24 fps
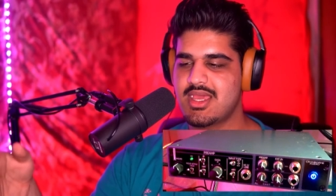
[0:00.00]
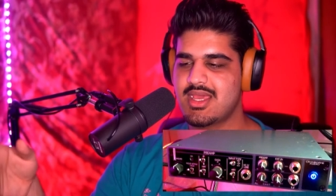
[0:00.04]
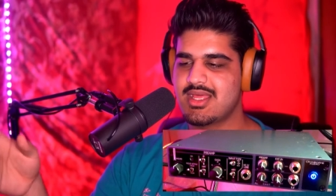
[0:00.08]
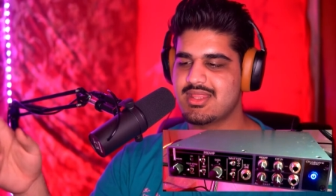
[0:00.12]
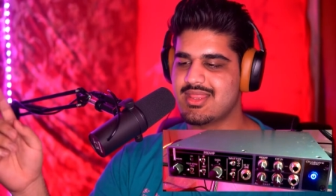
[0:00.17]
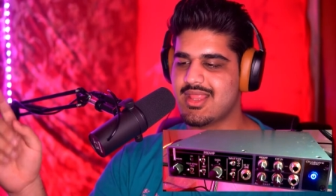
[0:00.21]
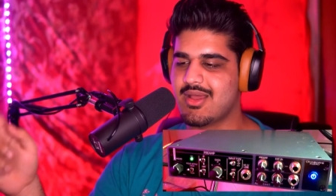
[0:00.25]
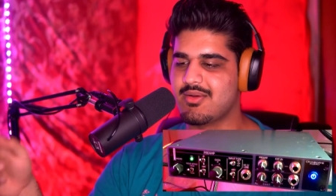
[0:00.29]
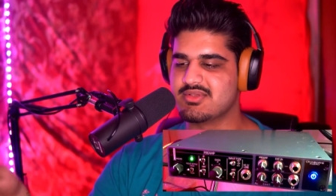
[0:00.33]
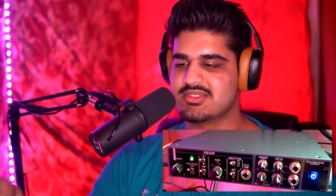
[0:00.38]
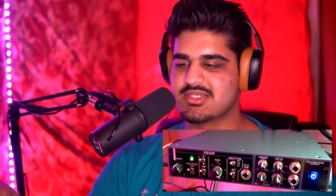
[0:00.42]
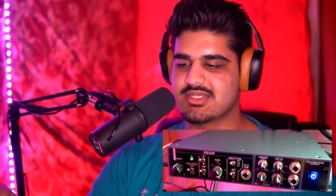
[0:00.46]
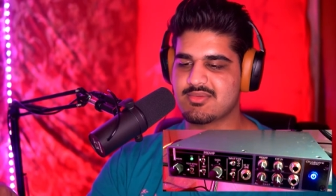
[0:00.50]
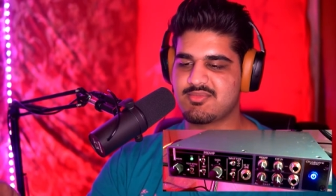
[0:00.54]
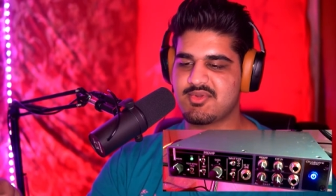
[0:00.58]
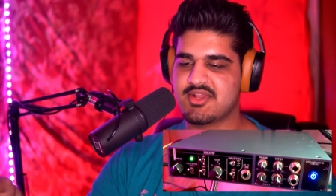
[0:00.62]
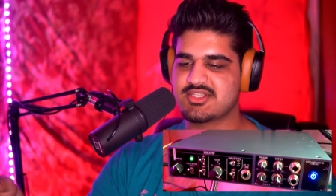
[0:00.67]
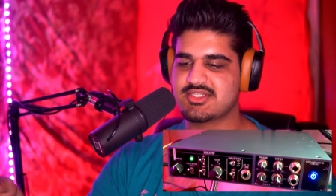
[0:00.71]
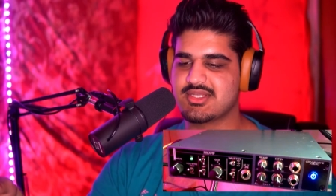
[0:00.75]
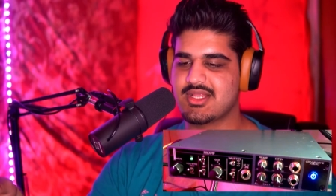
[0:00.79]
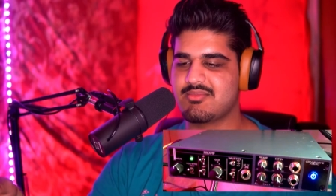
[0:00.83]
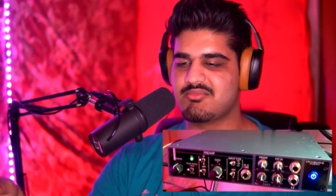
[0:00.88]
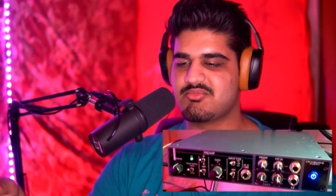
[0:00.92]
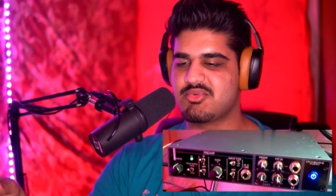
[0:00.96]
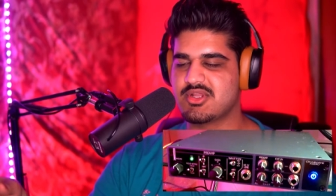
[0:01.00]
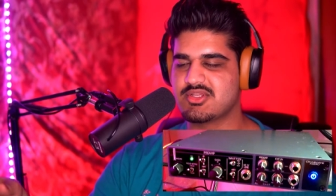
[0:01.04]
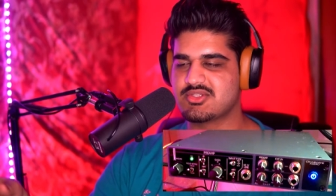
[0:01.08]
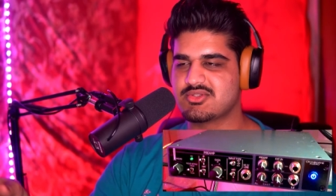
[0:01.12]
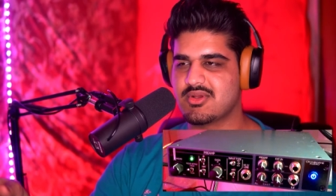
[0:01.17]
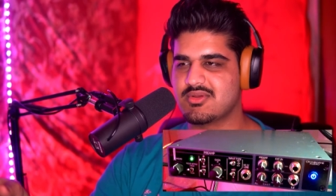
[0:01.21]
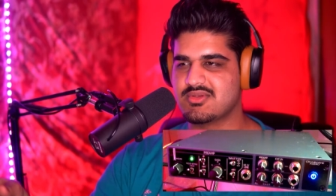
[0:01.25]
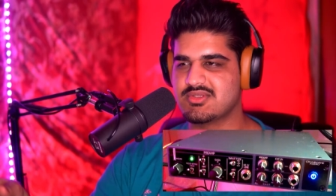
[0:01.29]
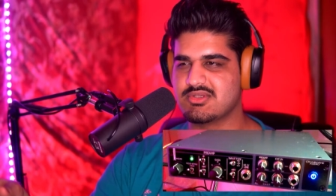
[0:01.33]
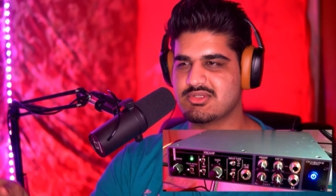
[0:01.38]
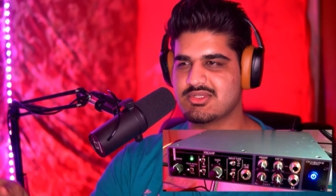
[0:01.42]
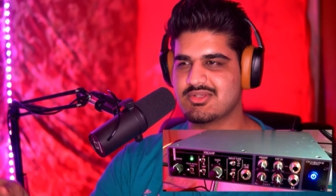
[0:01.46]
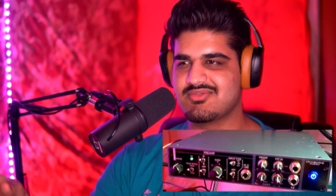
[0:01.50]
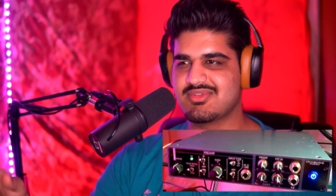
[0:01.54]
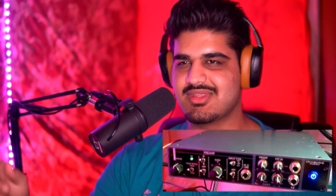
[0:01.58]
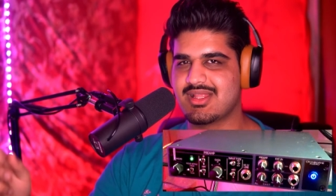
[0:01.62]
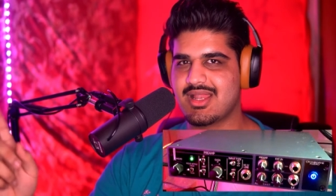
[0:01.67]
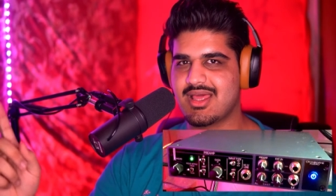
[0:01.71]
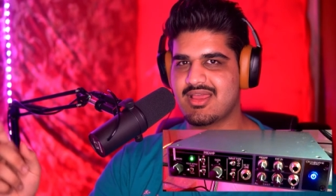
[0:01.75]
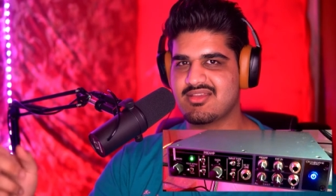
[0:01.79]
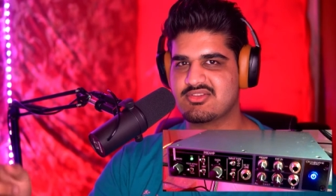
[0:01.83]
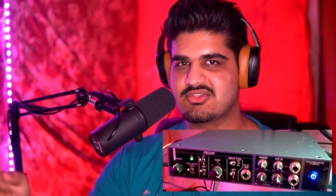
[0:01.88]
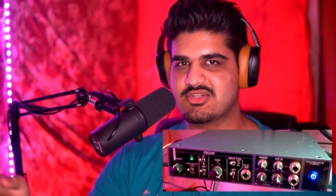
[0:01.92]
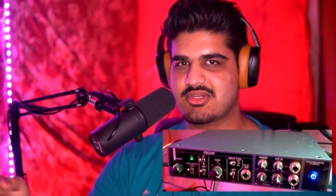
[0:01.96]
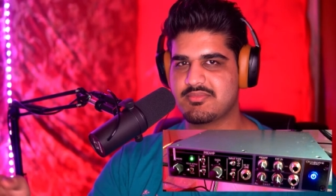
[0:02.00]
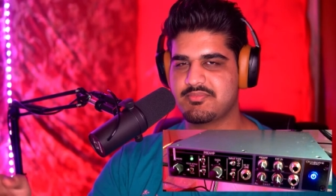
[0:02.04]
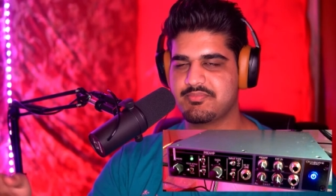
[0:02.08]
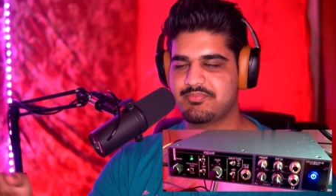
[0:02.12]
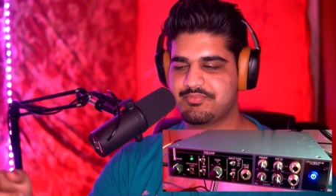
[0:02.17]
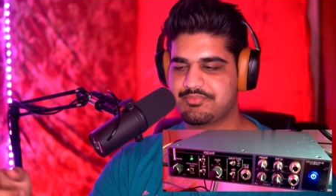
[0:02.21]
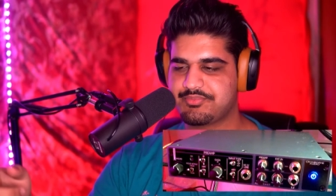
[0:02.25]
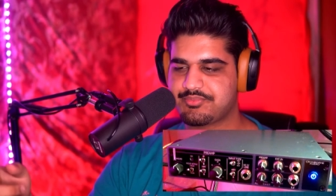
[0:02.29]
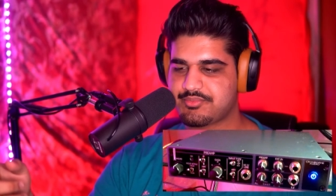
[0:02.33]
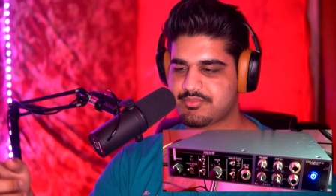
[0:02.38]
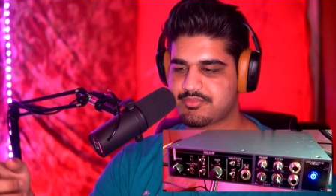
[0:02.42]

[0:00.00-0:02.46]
That was the compression I'm pretty sure I was using for the live stream.